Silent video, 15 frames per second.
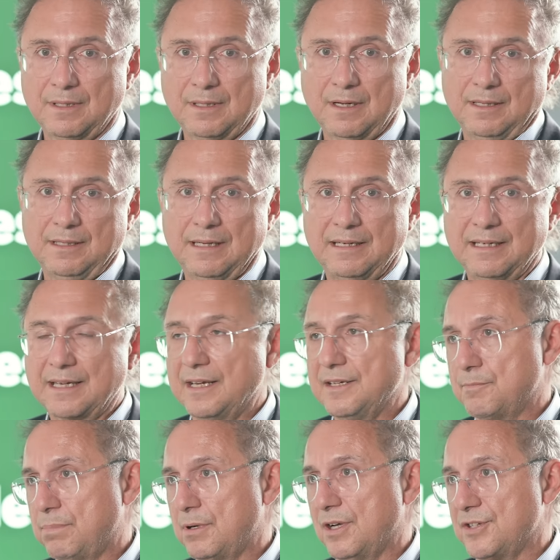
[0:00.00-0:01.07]
in any case,
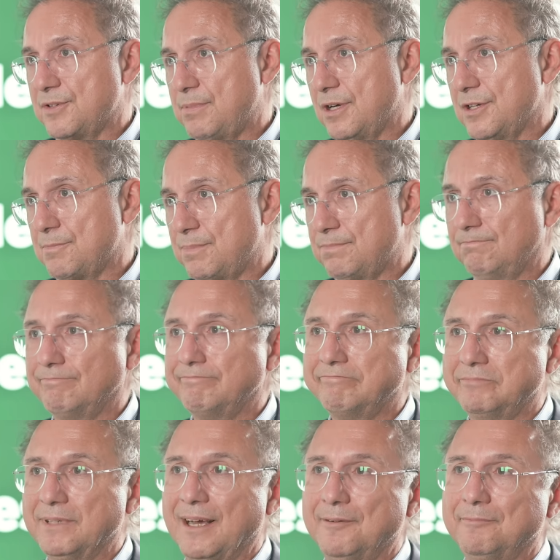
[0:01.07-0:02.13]
plus.
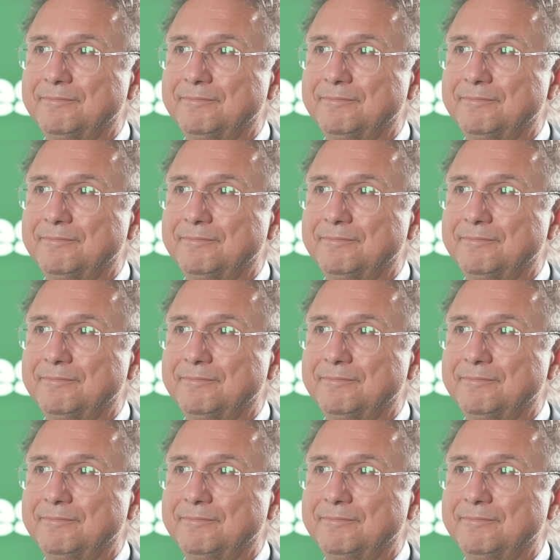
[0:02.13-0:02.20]
Mm-hmm. Yeah.